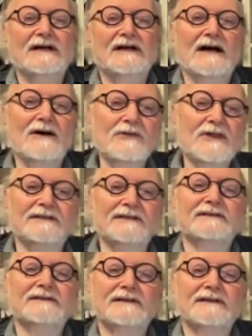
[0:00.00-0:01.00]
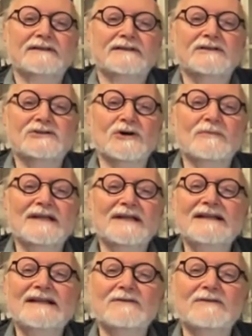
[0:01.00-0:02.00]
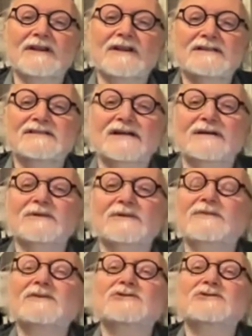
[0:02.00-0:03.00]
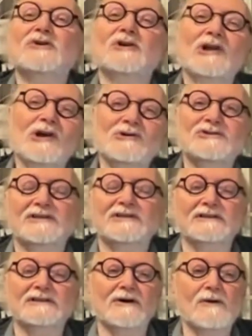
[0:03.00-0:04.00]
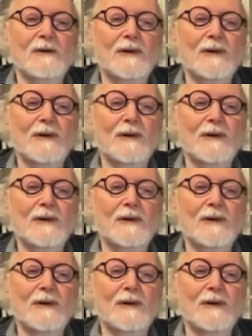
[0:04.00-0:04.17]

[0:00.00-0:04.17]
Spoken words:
How then did so many nevertheless come to feel so close to Leo?